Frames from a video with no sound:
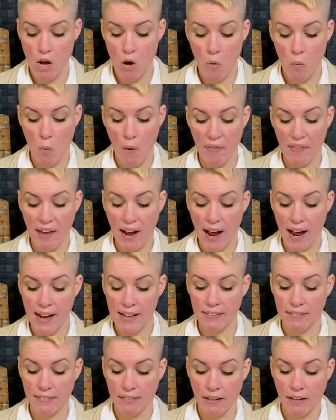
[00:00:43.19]
what the eye
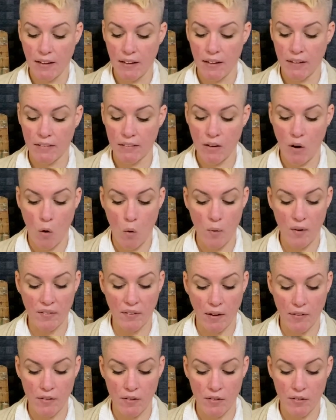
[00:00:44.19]
sees isn't always
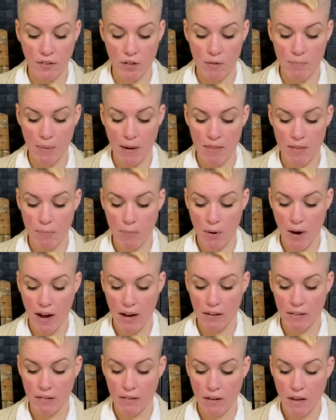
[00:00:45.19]
understood by the brain.